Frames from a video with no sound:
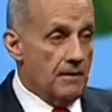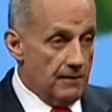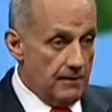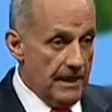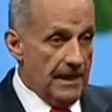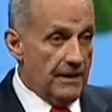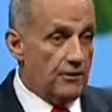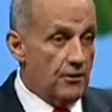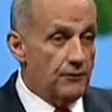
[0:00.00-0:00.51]

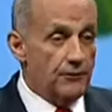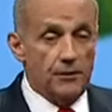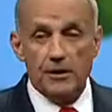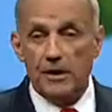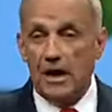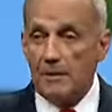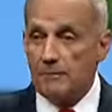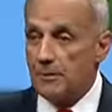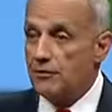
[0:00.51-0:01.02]
Thank you for
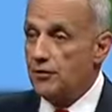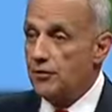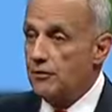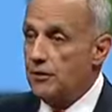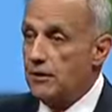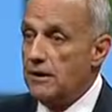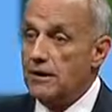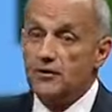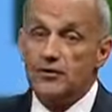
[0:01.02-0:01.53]
the
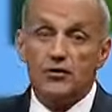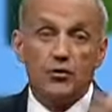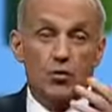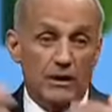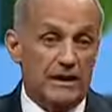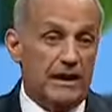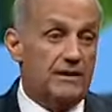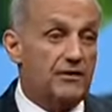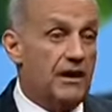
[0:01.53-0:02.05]
opportunity. This is
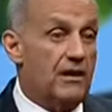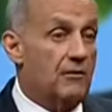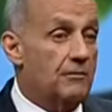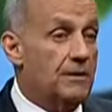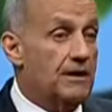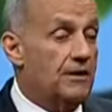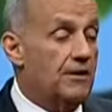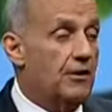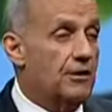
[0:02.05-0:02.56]
when they tell
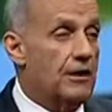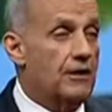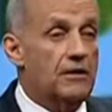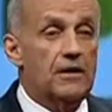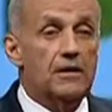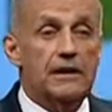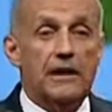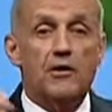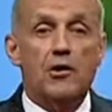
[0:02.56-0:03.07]
me, you know,
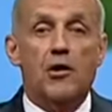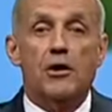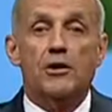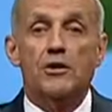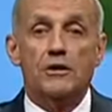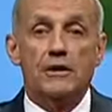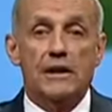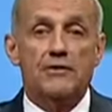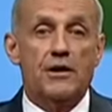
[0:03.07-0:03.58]
they'll, they call
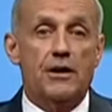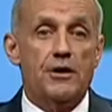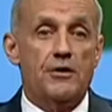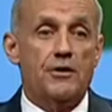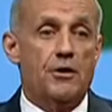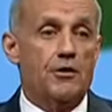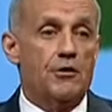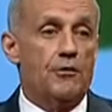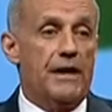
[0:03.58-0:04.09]
you and they tell you
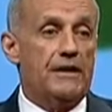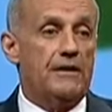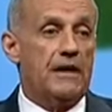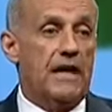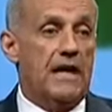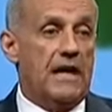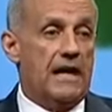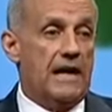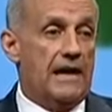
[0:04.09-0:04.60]
you're a great
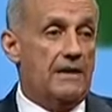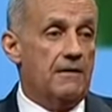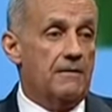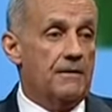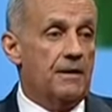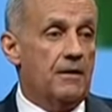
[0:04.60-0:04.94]
guy,